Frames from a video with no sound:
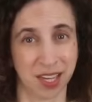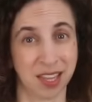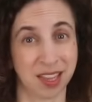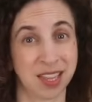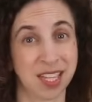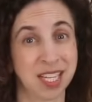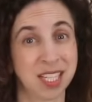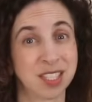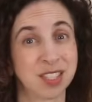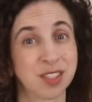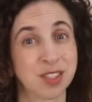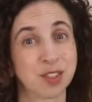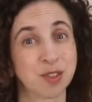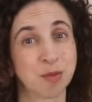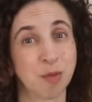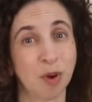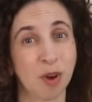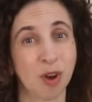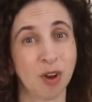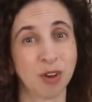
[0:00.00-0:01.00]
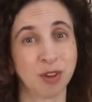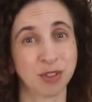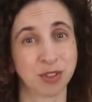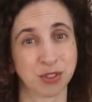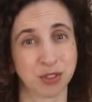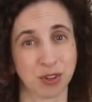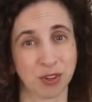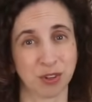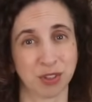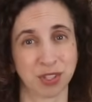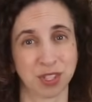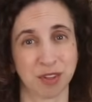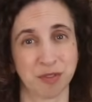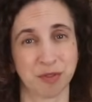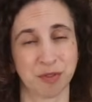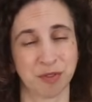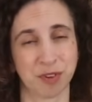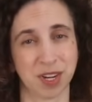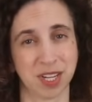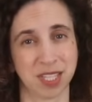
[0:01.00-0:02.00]
These small circles of
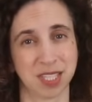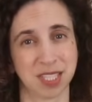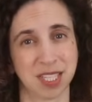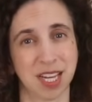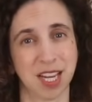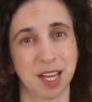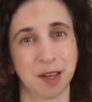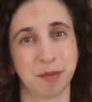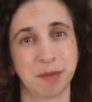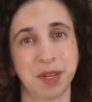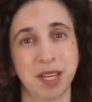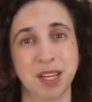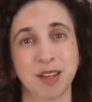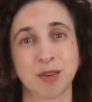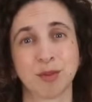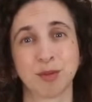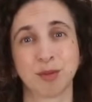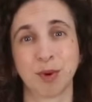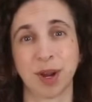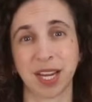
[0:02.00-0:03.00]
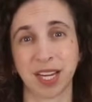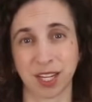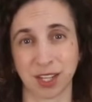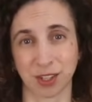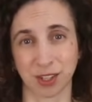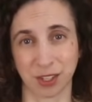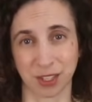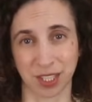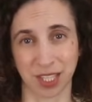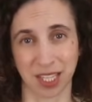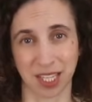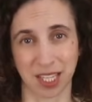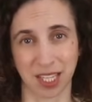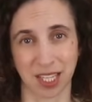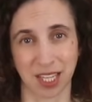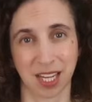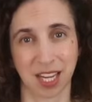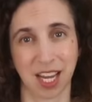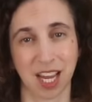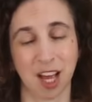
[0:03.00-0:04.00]
friends meet regularly,
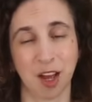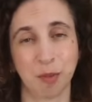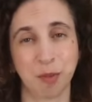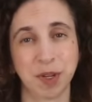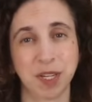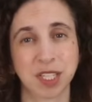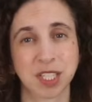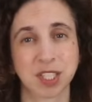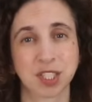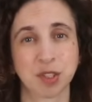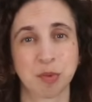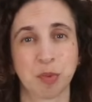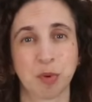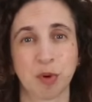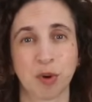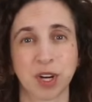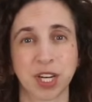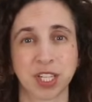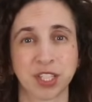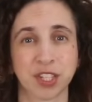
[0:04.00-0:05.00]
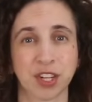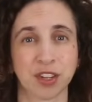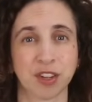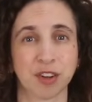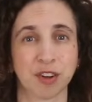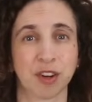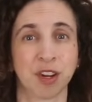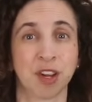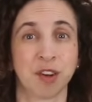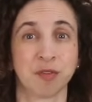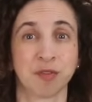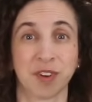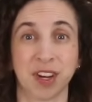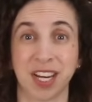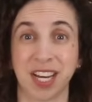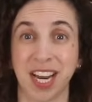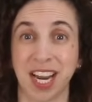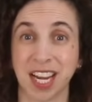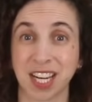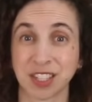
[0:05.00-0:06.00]
helping to support each other
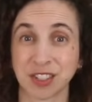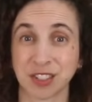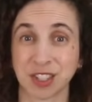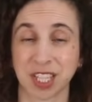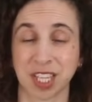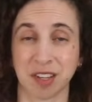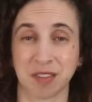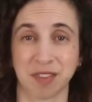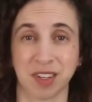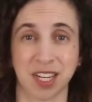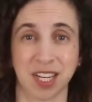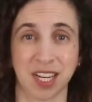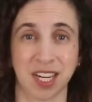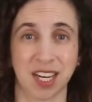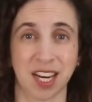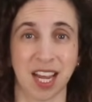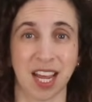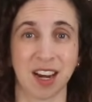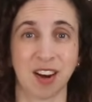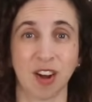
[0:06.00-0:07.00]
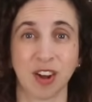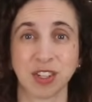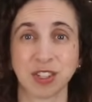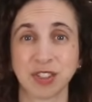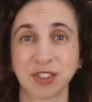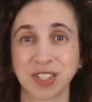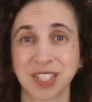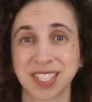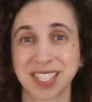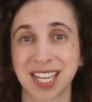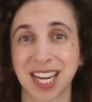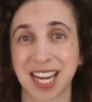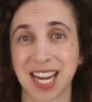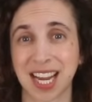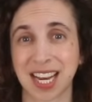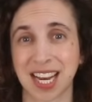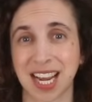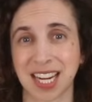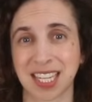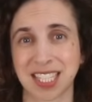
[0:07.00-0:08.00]
financially if needed and also to stay
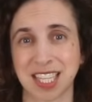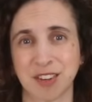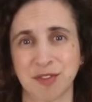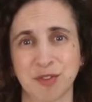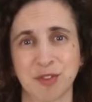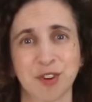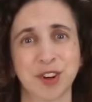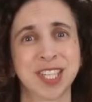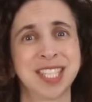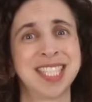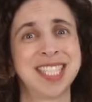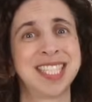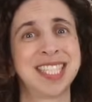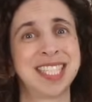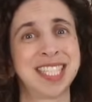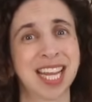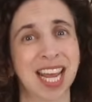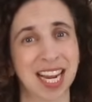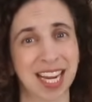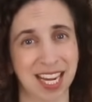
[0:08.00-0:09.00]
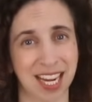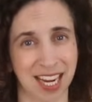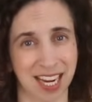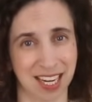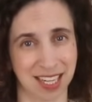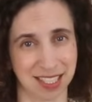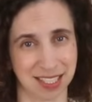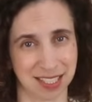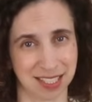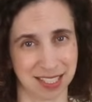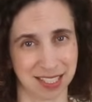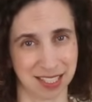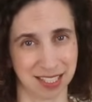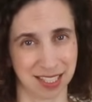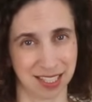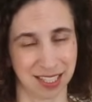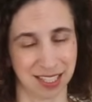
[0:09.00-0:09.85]
connected for decades.